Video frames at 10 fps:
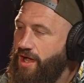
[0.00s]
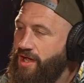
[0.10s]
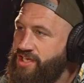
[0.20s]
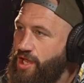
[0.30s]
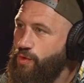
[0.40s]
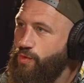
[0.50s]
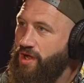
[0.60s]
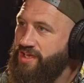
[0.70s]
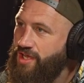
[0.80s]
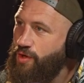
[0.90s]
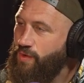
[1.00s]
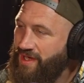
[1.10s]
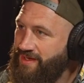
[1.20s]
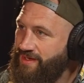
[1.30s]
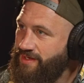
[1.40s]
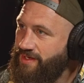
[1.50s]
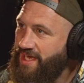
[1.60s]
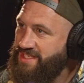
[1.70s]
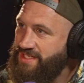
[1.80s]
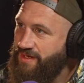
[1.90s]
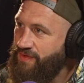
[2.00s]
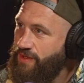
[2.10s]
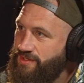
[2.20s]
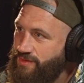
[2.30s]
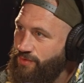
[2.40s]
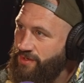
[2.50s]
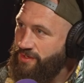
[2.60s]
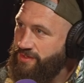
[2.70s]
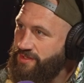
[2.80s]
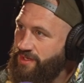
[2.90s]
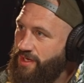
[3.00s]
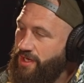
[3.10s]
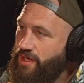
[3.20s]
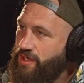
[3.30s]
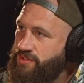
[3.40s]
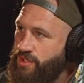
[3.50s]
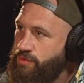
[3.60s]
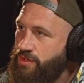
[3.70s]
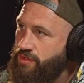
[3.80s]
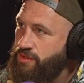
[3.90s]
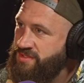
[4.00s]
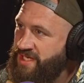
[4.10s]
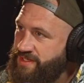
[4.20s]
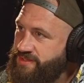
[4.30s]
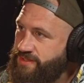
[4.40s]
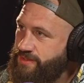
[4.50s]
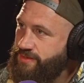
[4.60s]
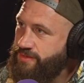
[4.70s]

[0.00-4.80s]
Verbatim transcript: I know, I know it, as in I've heard the word, don't know the context.